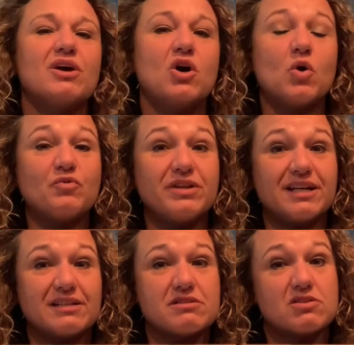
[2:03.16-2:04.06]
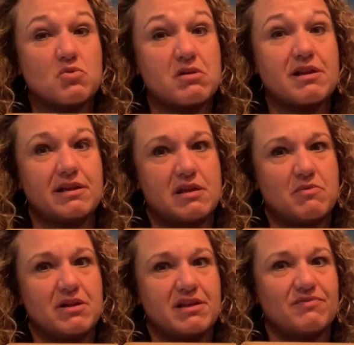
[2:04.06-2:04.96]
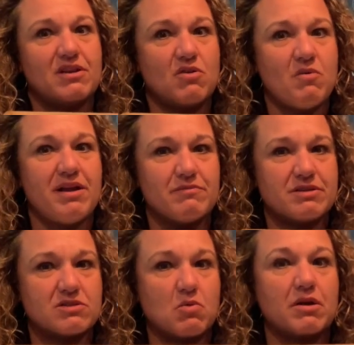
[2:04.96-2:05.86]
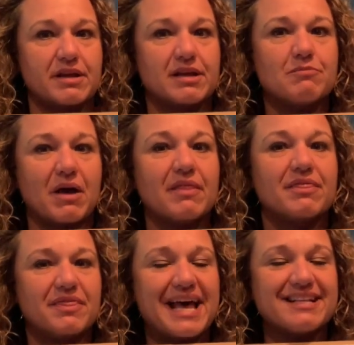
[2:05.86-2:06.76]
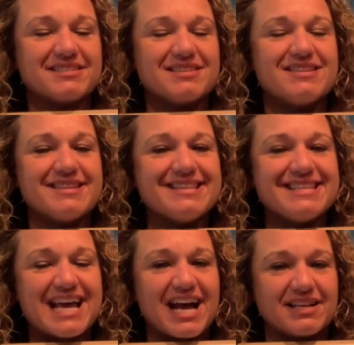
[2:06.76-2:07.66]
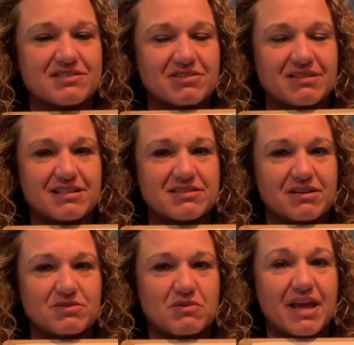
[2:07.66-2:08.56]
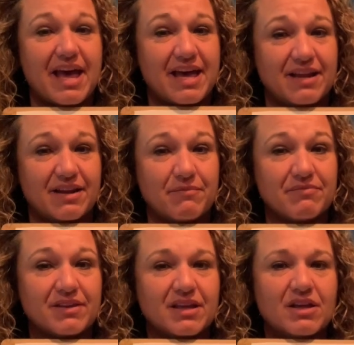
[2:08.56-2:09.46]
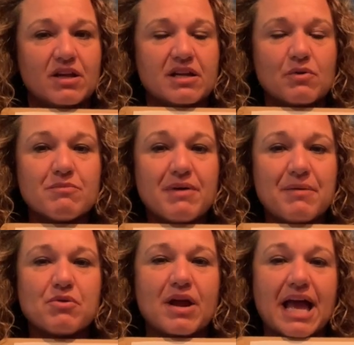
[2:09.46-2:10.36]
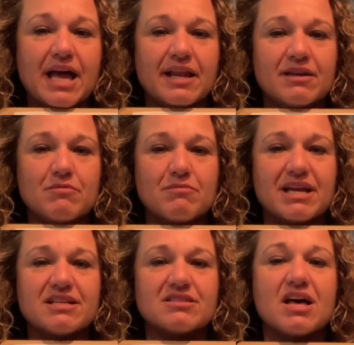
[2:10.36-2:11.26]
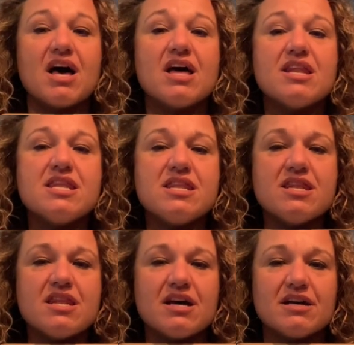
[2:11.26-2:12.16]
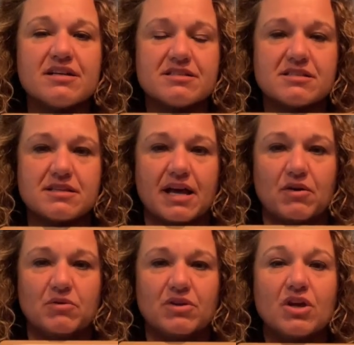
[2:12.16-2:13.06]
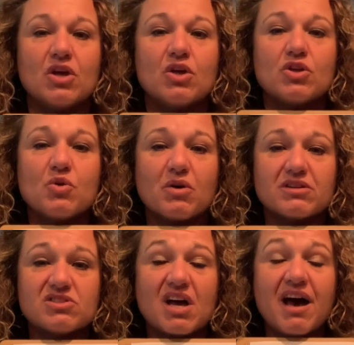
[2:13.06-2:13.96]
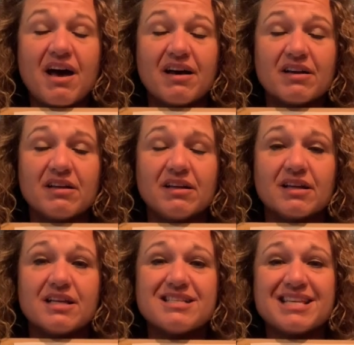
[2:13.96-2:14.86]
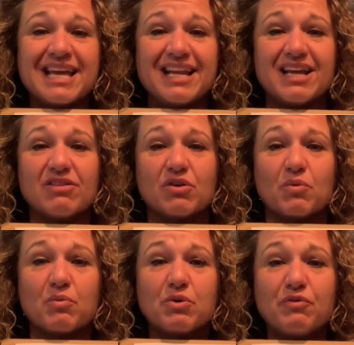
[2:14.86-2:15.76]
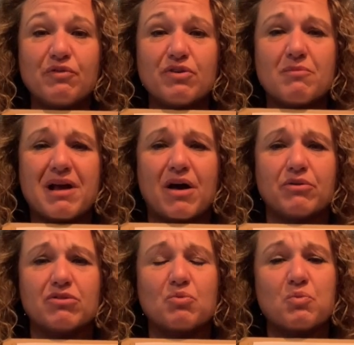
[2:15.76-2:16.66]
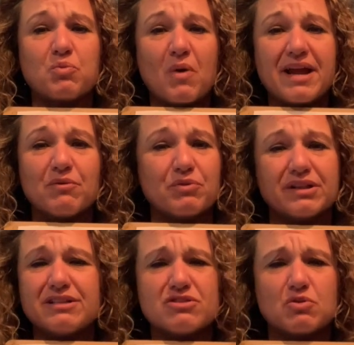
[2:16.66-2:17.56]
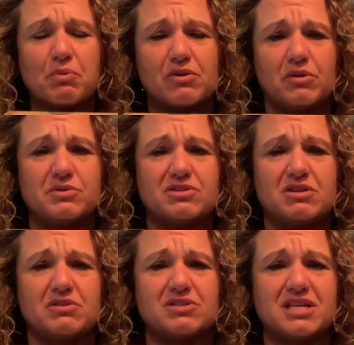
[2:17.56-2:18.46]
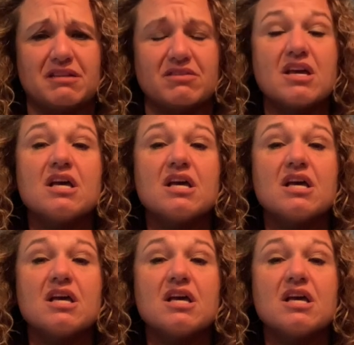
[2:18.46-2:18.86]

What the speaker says: Hopefully not to squirt anybody if they don't want to be squirted, but that's the nozzle that starts with N. Now remember, N makes the N sound. Your tongue is hitting the roof of your mouth right really super close to your teeth.